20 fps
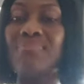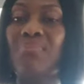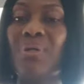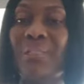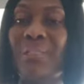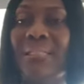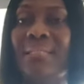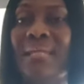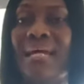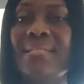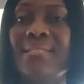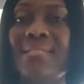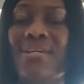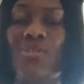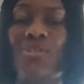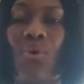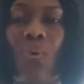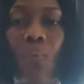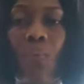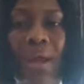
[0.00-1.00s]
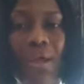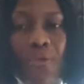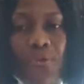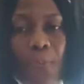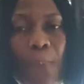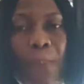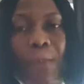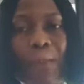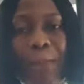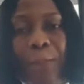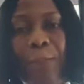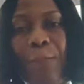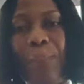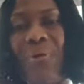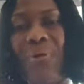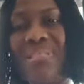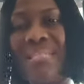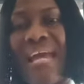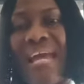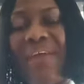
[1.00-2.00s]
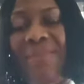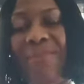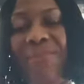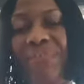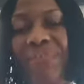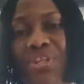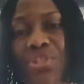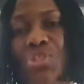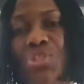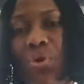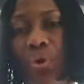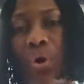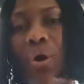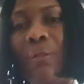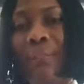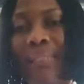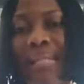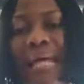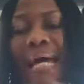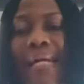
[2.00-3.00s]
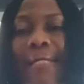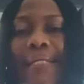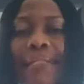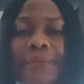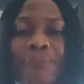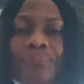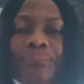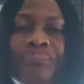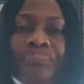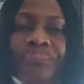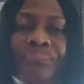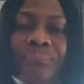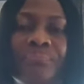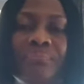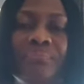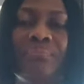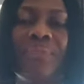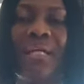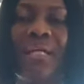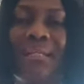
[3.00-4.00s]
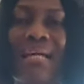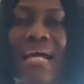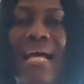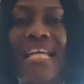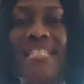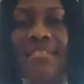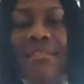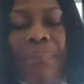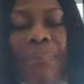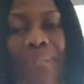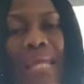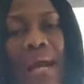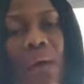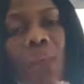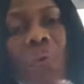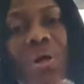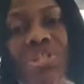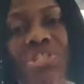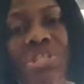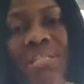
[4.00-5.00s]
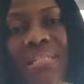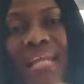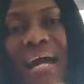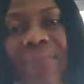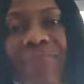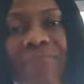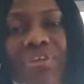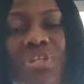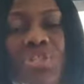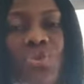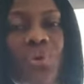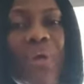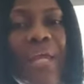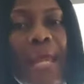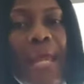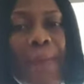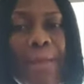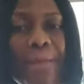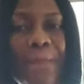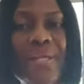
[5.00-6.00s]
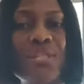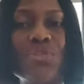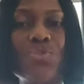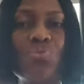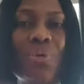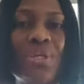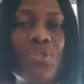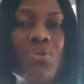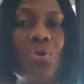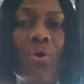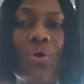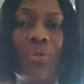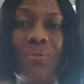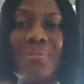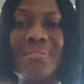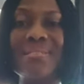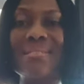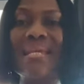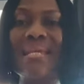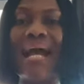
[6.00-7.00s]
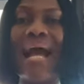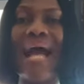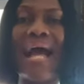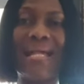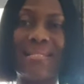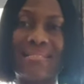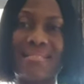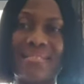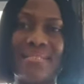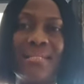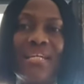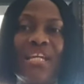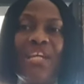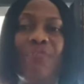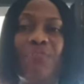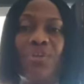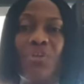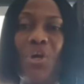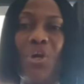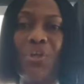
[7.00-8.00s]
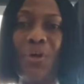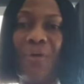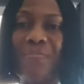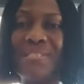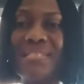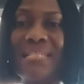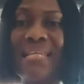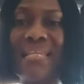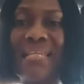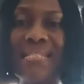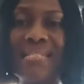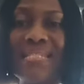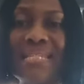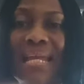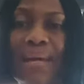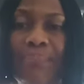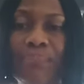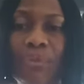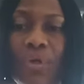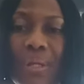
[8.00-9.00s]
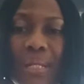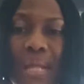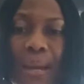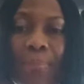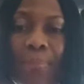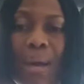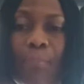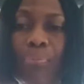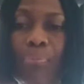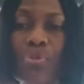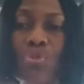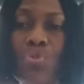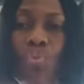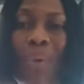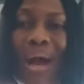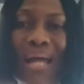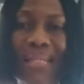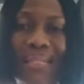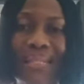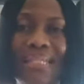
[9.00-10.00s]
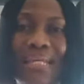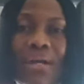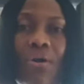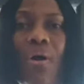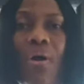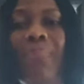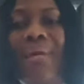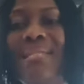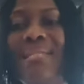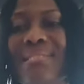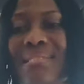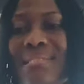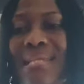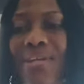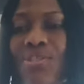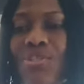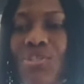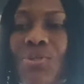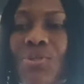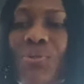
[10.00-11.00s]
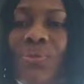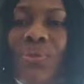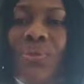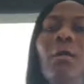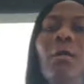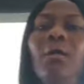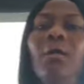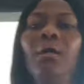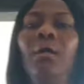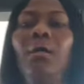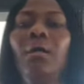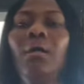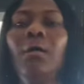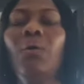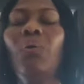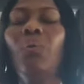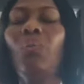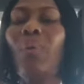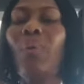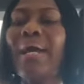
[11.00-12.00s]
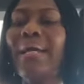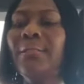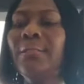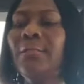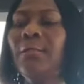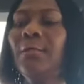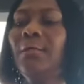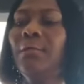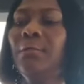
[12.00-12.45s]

monetization, when you put a video online, as people are watching that video, in between you're going to see ads. If you know you have seen this thing I'm talking about, put one in the comment section. When